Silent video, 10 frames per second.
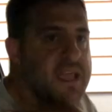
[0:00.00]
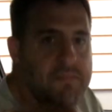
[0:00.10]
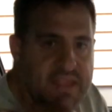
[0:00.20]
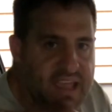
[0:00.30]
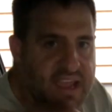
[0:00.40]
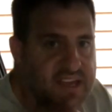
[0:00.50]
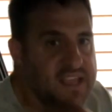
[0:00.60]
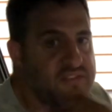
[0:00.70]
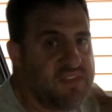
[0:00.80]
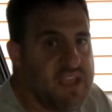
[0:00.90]
can be
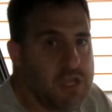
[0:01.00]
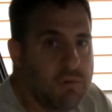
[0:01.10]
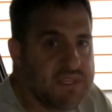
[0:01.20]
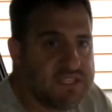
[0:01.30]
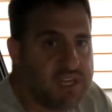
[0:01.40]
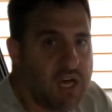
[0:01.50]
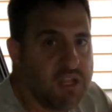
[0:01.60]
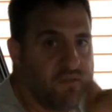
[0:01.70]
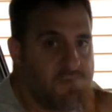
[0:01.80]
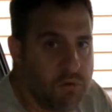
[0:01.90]
handy if, say, you install
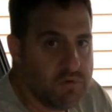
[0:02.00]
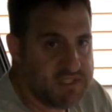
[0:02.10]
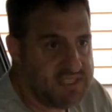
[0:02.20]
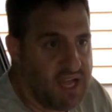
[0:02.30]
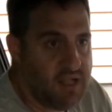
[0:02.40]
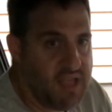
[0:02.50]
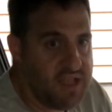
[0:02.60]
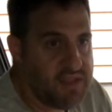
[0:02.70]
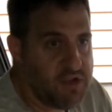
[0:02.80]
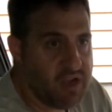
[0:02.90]
a fuel cell
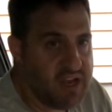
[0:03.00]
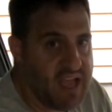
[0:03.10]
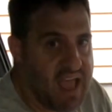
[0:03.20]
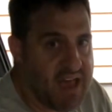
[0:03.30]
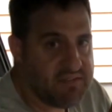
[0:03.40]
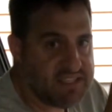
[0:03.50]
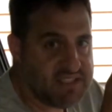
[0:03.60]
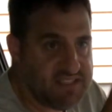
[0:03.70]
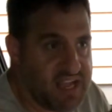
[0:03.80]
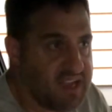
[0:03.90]
and then you're going to have a
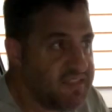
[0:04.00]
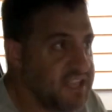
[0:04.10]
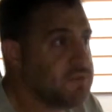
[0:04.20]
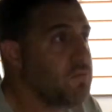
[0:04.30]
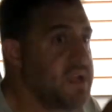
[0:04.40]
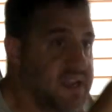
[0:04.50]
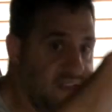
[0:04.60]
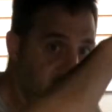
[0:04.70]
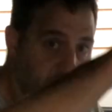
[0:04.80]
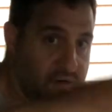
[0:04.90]
stick that's
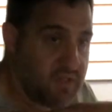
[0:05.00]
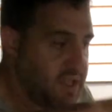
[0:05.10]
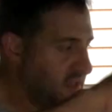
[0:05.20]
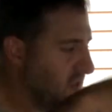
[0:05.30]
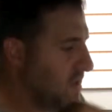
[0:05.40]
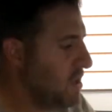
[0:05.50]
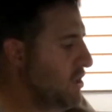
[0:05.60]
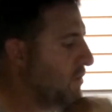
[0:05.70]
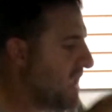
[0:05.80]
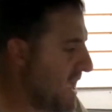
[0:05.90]
reading differently.
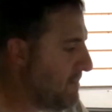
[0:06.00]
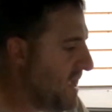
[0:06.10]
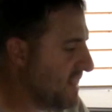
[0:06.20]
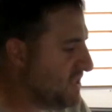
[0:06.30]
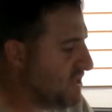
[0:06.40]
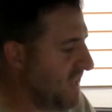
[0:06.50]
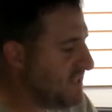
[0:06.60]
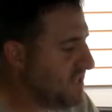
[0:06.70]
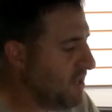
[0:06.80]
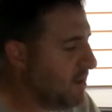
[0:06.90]
You can make the
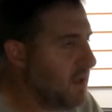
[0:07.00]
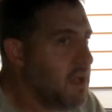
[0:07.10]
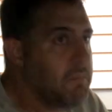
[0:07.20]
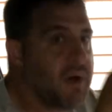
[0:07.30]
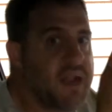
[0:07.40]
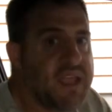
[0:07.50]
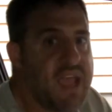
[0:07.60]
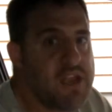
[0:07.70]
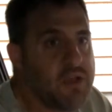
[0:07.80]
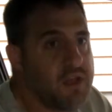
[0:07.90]
change here, but
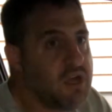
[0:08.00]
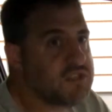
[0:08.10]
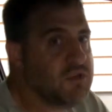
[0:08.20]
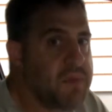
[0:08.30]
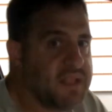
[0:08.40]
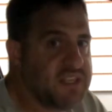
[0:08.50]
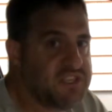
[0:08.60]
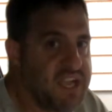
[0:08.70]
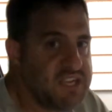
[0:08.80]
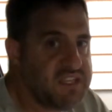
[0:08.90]
again, you can also make the
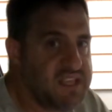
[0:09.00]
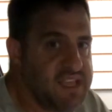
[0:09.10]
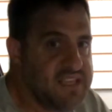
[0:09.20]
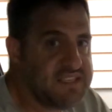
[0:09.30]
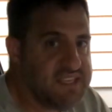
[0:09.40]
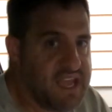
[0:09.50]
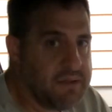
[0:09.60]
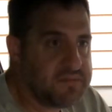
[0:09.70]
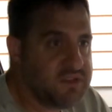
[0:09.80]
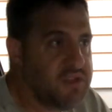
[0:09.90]
change in the
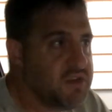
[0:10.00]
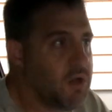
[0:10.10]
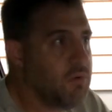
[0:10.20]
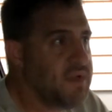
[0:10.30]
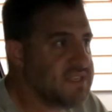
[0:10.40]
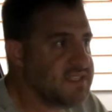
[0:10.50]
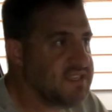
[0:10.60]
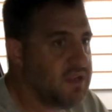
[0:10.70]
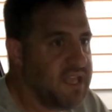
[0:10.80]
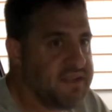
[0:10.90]
ECM, so you don't
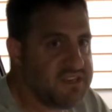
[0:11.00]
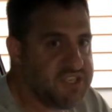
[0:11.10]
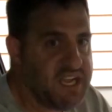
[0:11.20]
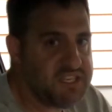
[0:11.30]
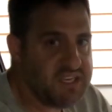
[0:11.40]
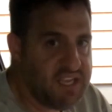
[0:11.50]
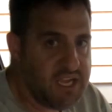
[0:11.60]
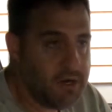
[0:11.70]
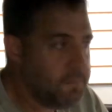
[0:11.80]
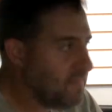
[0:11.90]
necessarily have to change it
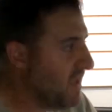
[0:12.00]
here.